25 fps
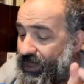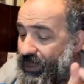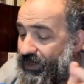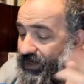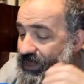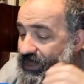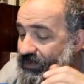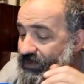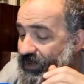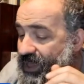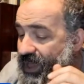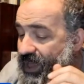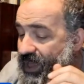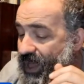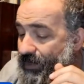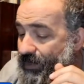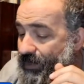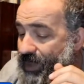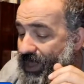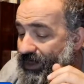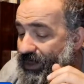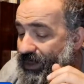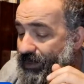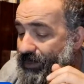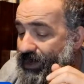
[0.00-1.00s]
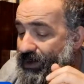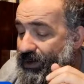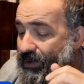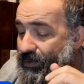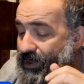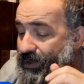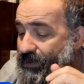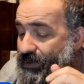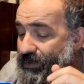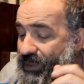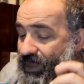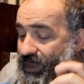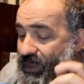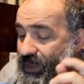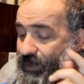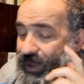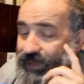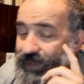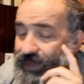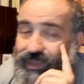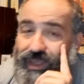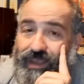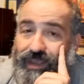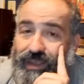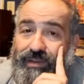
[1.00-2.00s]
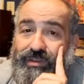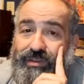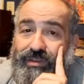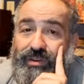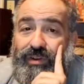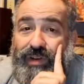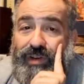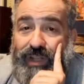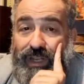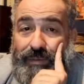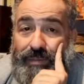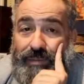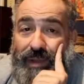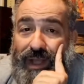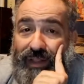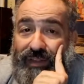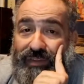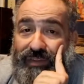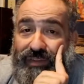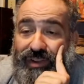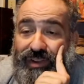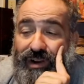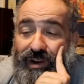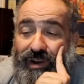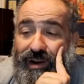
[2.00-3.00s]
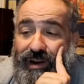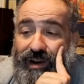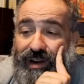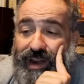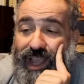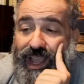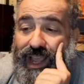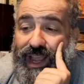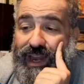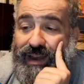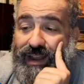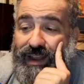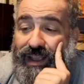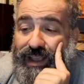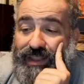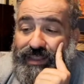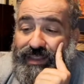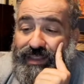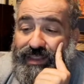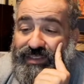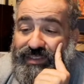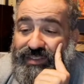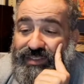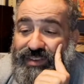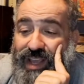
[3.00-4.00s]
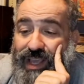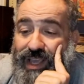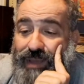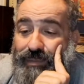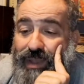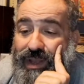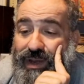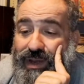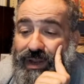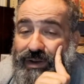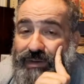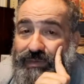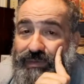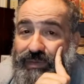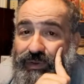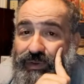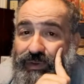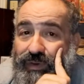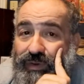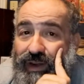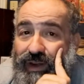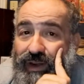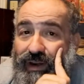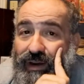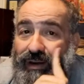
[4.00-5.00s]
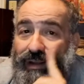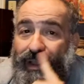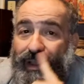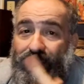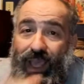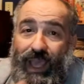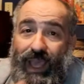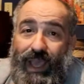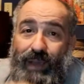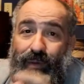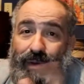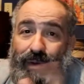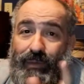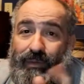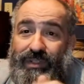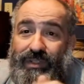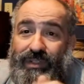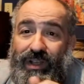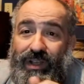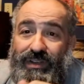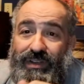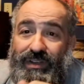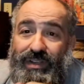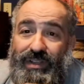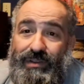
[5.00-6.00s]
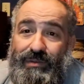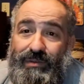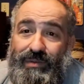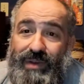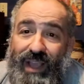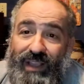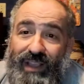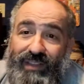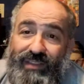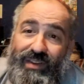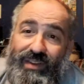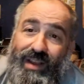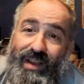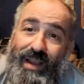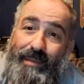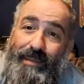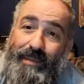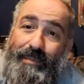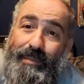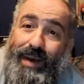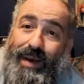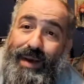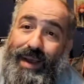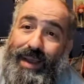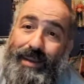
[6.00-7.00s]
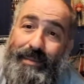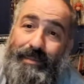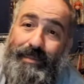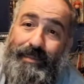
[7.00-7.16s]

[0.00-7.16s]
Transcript: Leave a comment. Let me know what you think about the Eternian Palace Guard and the Snake Men Infiltrator. And we will talk to you next time. Bye.